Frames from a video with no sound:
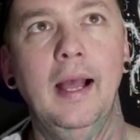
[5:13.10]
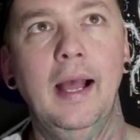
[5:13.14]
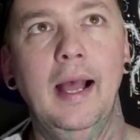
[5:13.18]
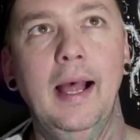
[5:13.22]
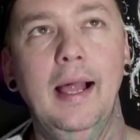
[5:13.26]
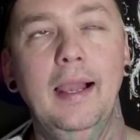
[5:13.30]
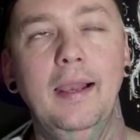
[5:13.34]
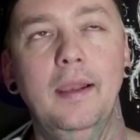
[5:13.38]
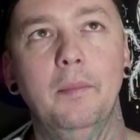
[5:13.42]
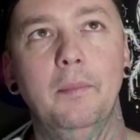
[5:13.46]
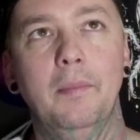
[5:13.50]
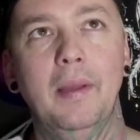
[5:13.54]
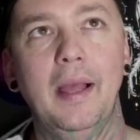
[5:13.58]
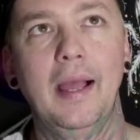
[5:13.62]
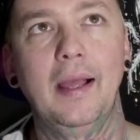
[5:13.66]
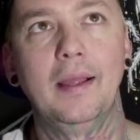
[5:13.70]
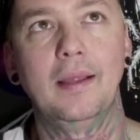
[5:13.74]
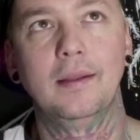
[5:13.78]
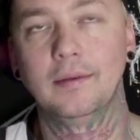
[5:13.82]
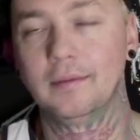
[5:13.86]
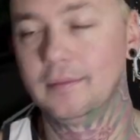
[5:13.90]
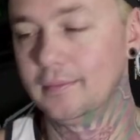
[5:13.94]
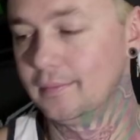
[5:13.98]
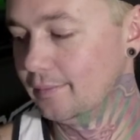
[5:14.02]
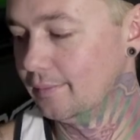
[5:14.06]

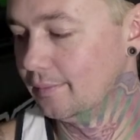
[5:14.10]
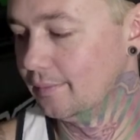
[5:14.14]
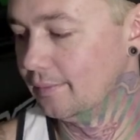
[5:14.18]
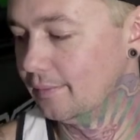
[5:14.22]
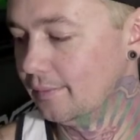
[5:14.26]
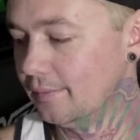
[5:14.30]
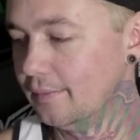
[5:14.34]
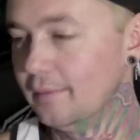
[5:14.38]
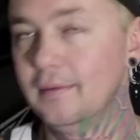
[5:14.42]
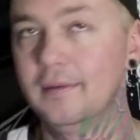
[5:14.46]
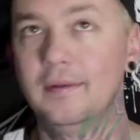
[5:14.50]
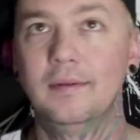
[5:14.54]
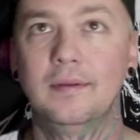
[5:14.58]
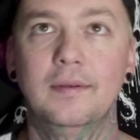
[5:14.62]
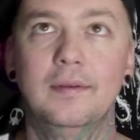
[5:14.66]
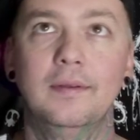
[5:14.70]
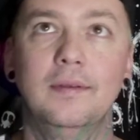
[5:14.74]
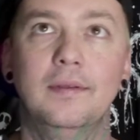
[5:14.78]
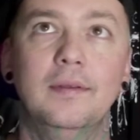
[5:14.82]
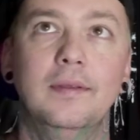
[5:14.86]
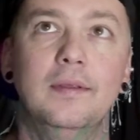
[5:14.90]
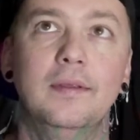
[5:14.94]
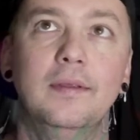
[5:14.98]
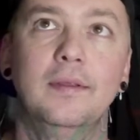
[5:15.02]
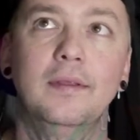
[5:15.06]
Alamat. Give me a
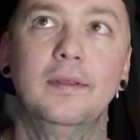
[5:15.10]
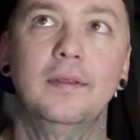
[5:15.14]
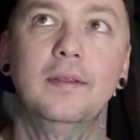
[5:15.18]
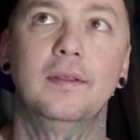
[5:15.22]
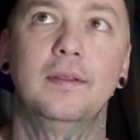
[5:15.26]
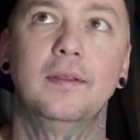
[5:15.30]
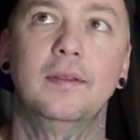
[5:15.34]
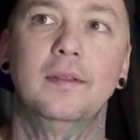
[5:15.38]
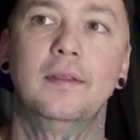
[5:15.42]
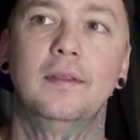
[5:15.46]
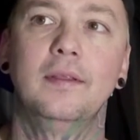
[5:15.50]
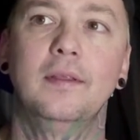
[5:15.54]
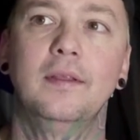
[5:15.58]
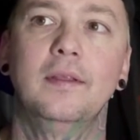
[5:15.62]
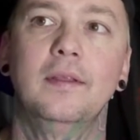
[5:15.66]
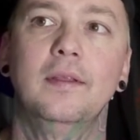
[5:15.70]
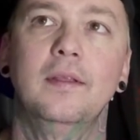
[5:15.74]
hell yeah!